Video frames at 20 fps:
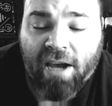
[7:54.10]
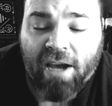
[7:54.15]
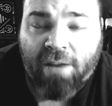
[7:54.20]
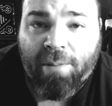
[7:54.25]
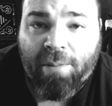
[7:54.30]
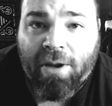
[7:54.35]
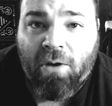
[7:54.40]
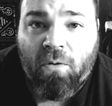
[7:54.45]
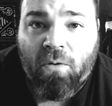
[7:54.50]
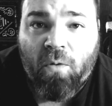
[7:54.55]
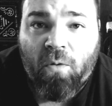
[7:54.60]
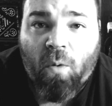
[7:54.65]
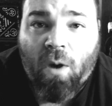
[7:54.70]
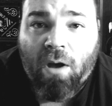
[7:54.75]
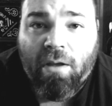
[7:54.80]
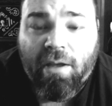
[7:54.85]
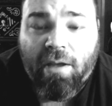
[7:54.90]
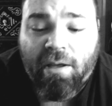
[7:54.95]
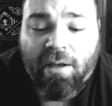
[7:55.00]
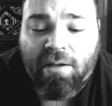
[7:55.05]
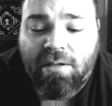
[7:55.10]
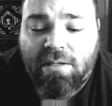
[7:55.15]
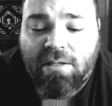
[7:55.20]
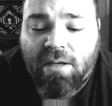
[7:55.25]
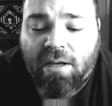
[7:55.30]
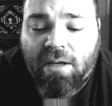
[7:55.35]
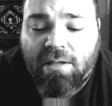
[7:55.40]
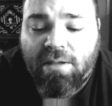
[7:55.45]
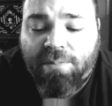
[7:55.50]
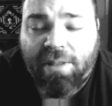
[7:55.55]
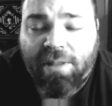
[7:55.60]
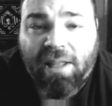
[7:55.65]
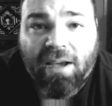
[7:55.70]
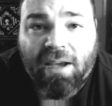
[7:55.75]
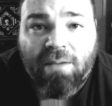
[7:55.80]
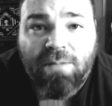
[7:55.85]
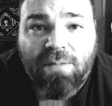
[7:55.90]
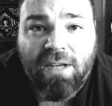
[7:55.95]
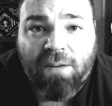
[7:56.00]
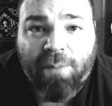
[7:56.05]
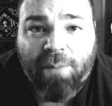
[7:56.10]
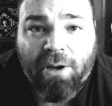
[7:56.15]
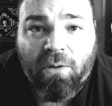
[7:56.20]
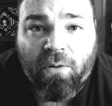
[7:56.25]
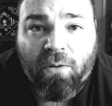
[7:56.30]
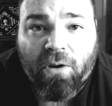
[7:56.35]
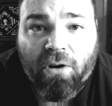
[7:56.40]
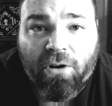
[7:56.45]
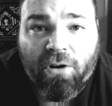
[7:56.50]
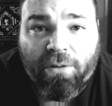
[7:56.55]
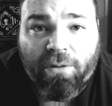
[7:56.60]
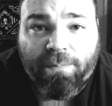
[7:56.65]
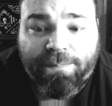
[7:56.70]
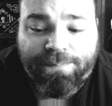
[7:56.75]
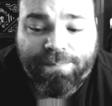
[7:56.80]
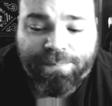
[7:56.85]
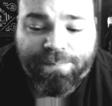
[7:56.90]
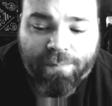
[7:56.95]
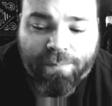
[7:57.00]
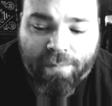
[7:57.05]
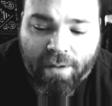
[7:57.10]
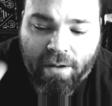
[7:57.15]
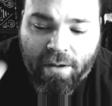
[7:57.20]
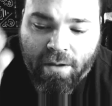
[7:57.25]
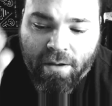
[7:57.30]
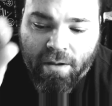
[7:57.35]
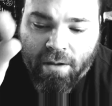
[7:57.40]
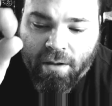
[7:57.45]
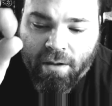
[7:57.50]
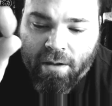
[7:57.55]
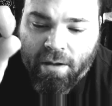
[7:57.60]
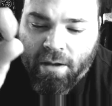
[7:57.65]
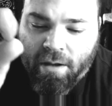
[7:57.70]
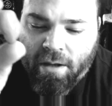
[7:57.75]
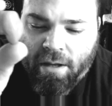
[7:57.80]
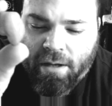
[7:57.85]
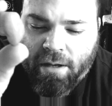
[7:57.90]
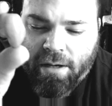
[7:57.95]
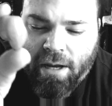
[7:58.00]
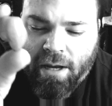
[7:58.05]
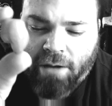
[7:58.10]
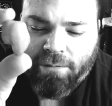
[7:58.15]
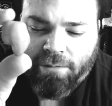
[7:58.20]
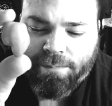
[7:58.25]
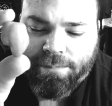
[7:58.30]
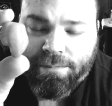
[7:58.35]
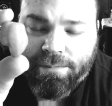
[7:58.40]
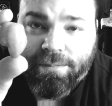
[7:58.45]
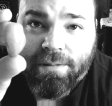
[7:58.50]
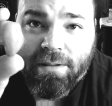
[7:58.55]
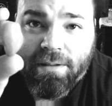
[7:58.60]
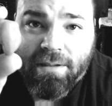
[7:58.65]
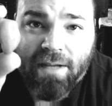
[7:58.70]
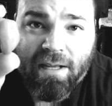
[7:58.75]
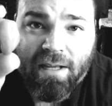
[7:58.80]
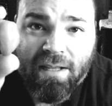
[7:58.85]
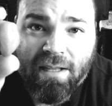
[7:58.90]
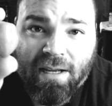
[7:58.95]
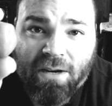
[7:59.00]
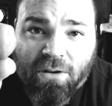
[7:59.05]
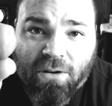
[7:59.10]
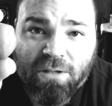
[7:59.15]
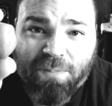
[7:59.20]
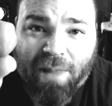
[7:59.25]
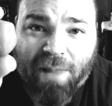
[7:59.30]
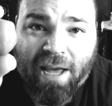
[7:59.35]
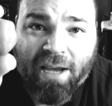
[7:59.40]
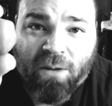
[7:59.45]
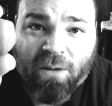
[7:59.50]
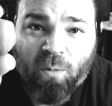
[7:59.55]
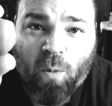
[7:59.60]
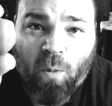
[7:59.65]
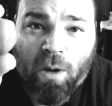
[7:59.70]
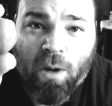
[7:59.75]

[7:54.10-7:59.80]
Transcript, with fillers: out of my own something that comes out of my own garden. Now, I know it's black and